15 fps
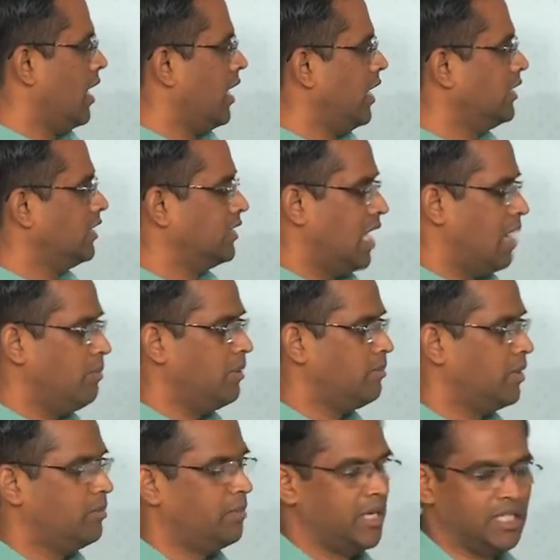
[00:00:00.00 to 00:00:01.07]
in the sample
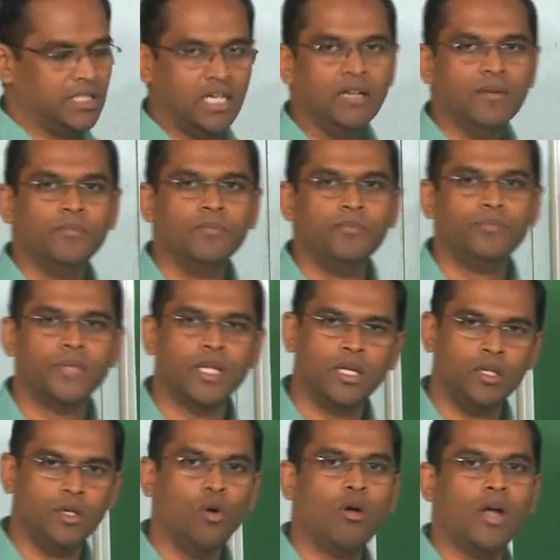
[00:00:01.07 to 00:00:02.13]
preparation,
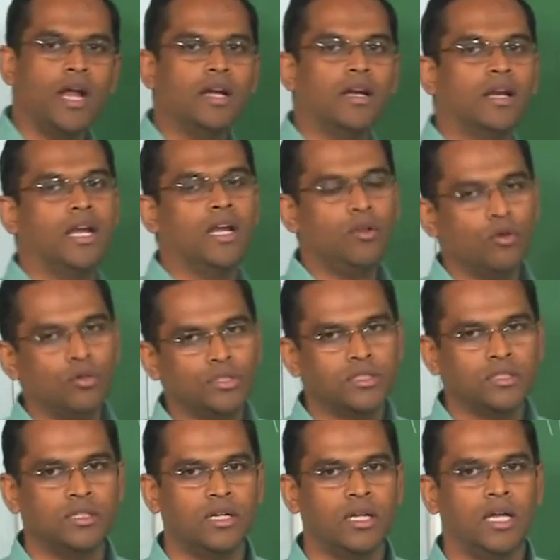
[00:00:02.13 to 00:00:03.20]
you can
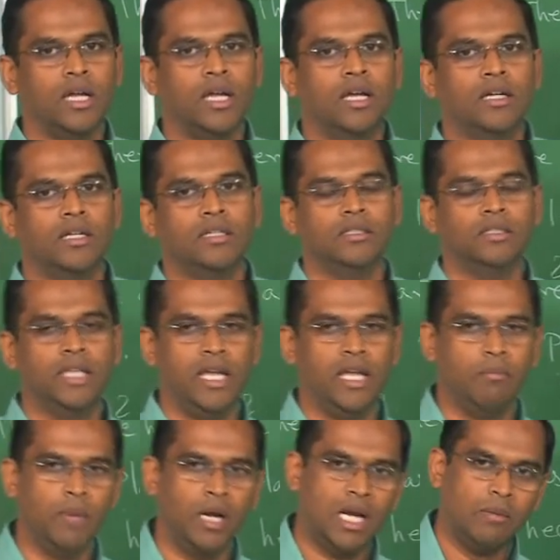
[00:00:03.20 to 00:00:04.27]
reduce the
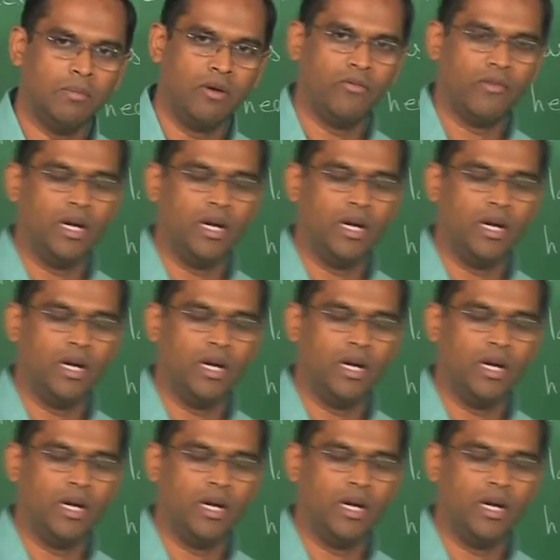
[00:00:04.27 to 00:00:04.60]
buildup of